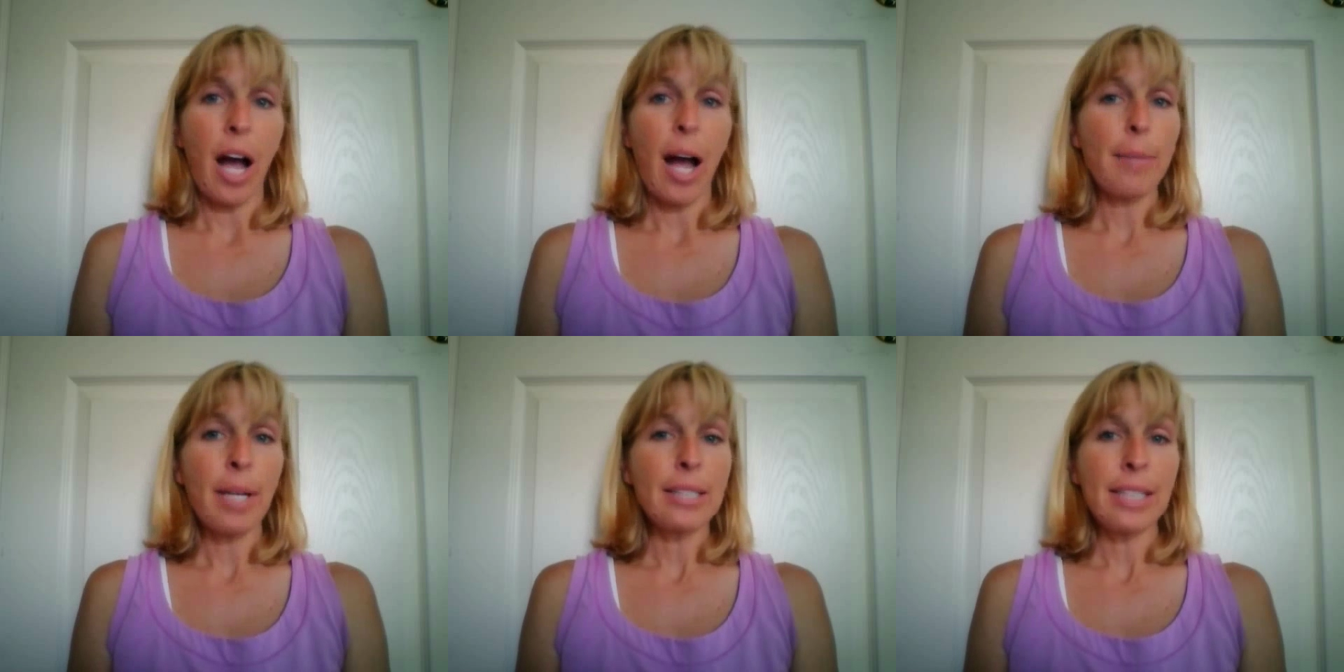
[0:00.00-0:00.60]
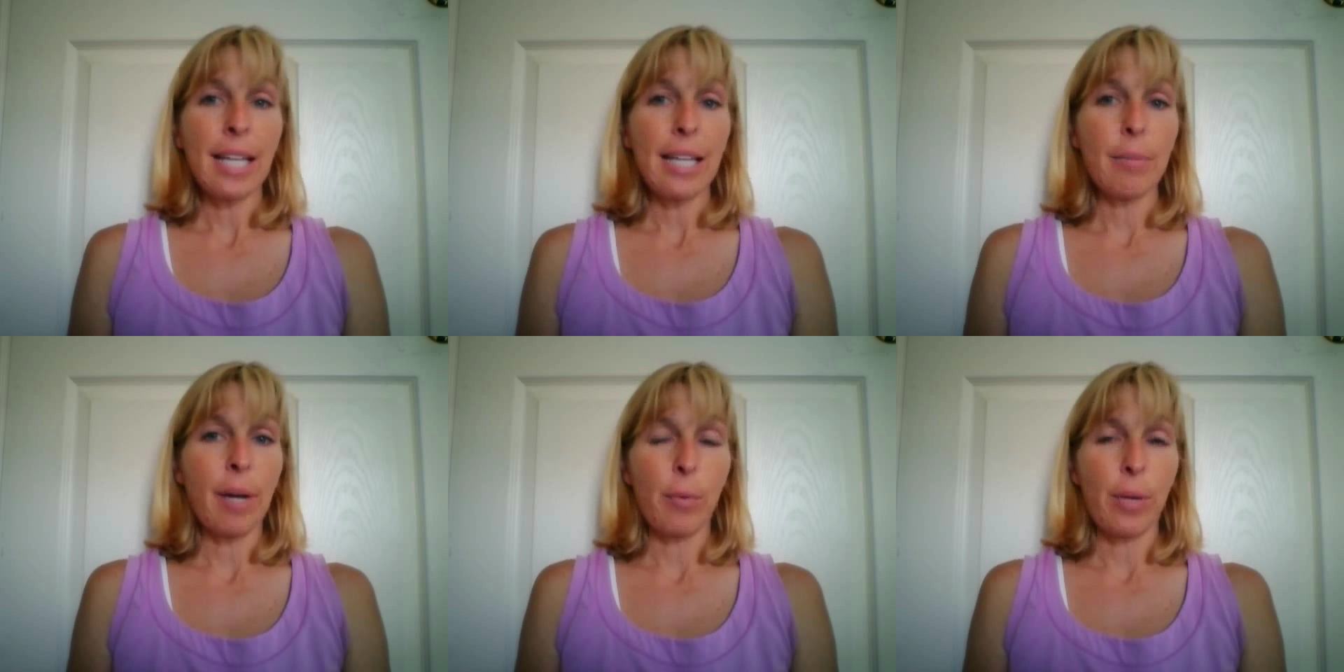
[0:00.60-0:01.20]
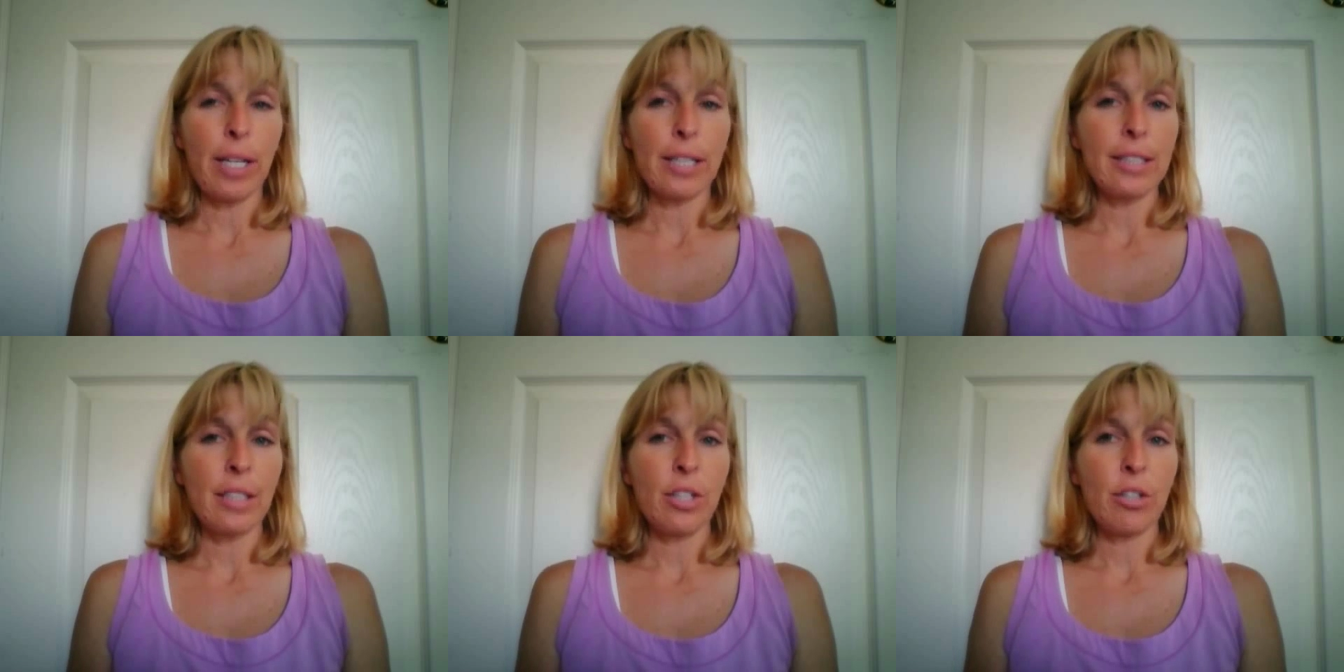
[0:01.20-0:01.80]
I'm not telling my witness
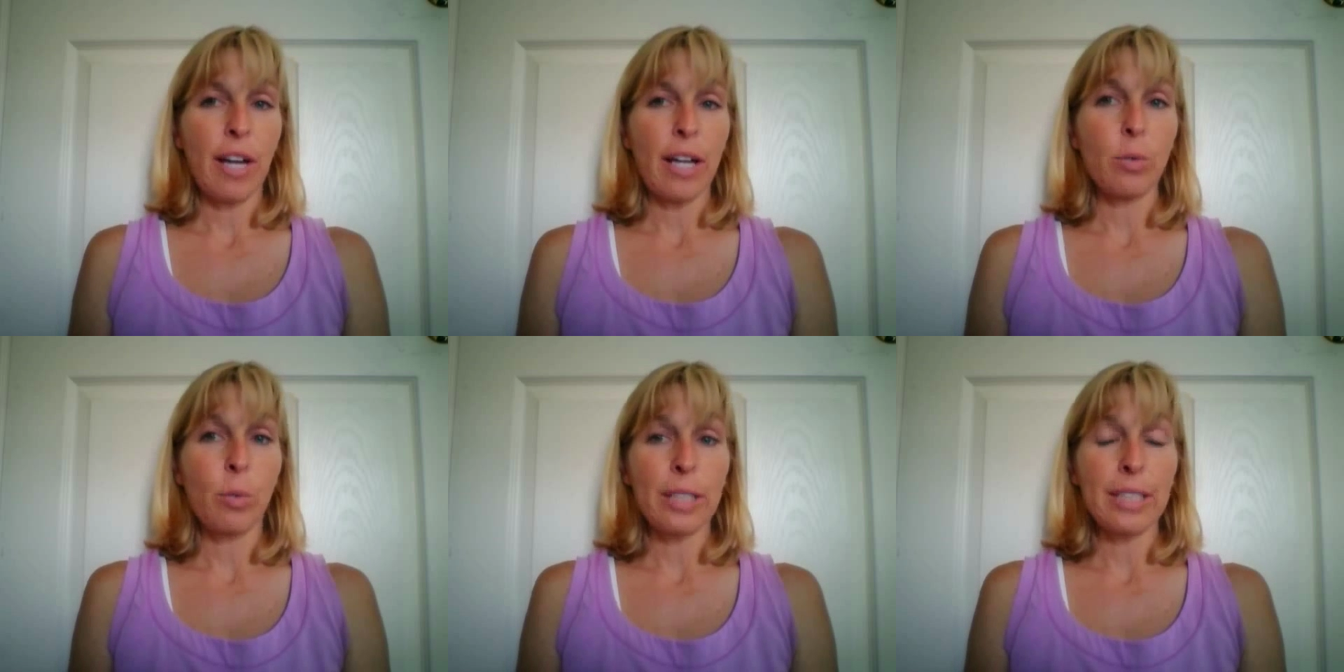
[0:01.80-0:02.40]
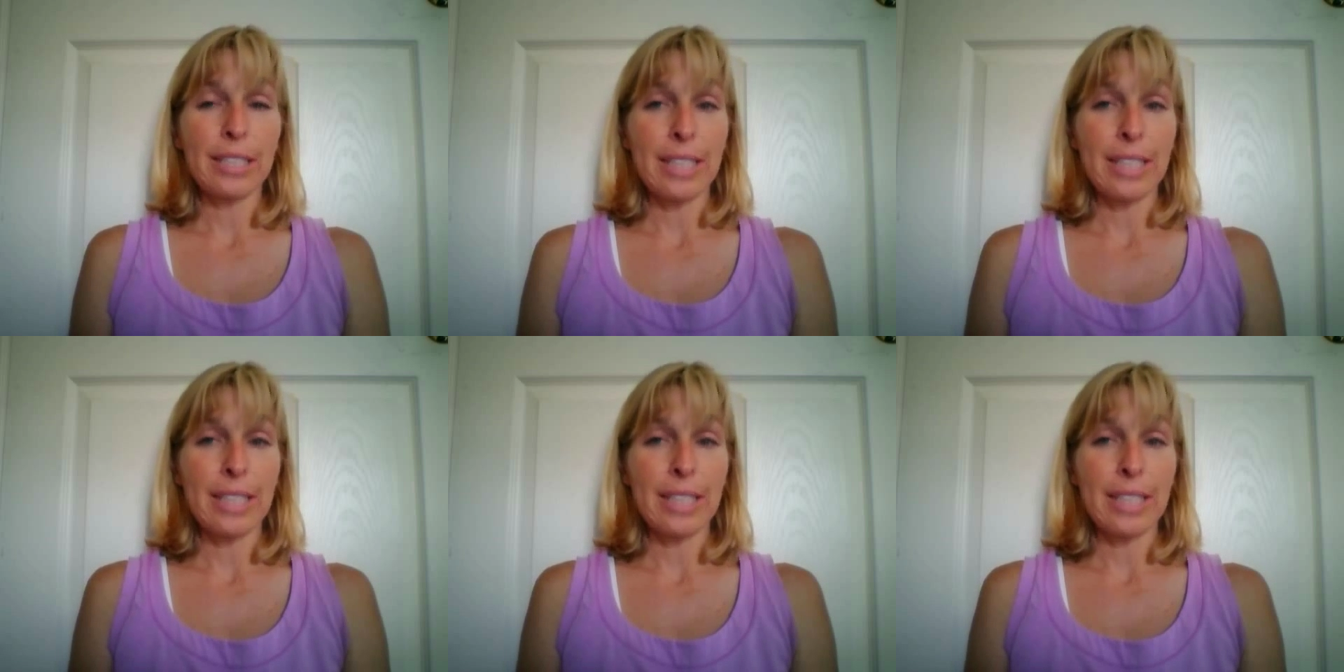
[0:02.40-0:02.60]
in a direct what to